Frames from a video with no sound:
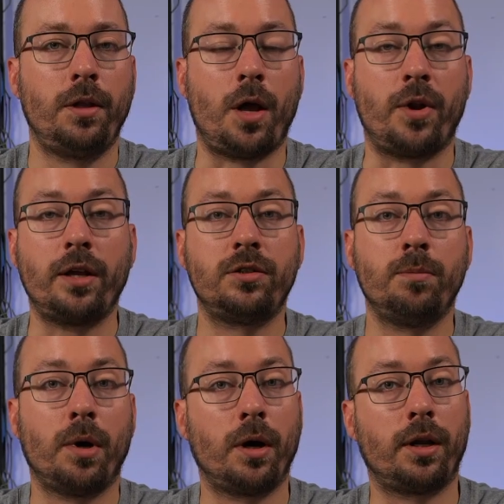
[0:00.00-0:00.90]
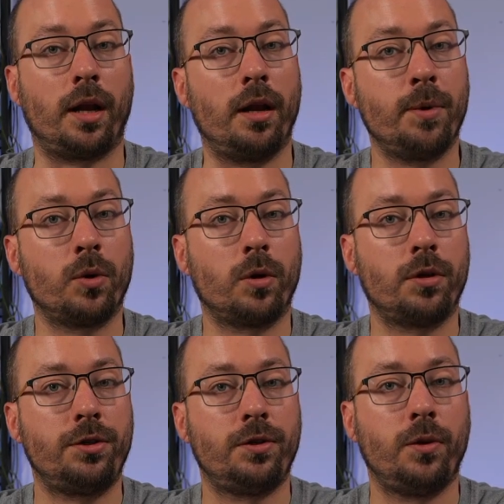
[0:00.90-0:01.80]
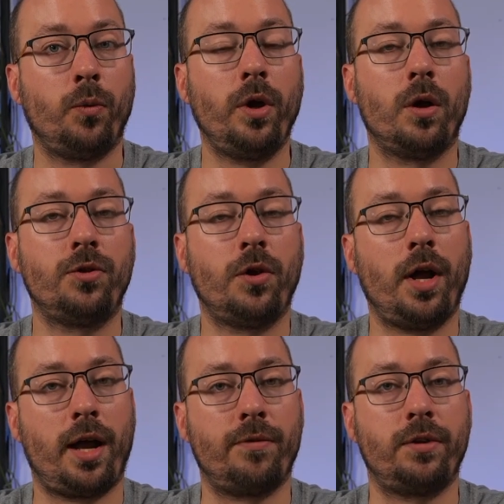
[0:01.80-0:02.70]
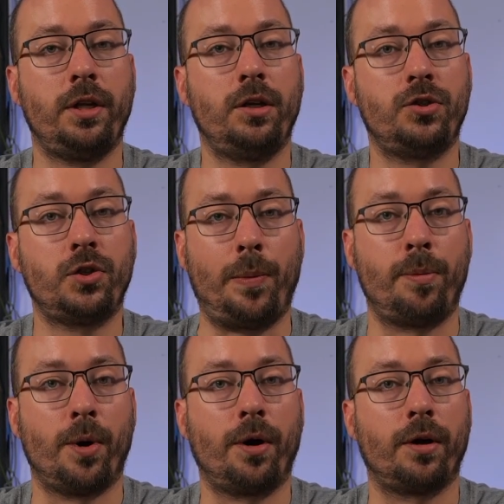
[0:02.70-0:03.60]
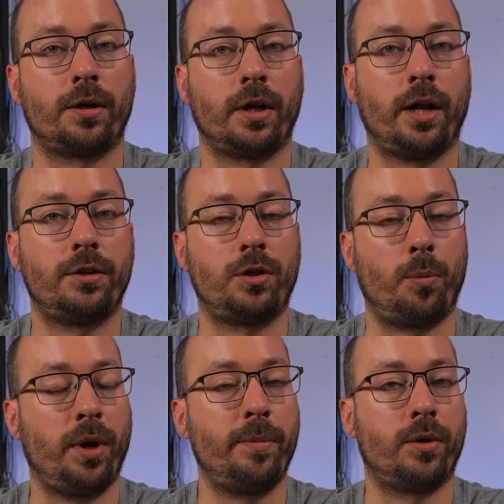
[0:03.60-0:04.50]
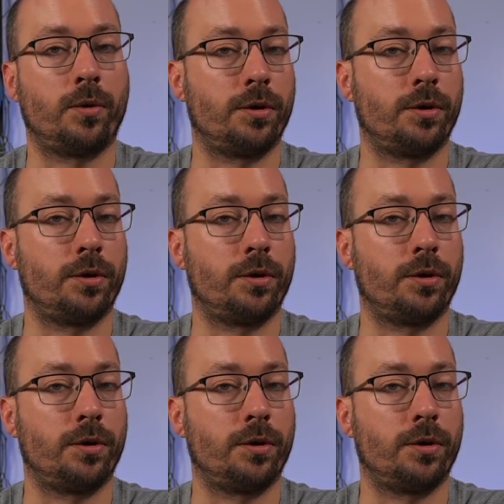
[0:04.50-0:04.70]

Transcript: Now, next to market and limit orders, we also have the stop market and stop limit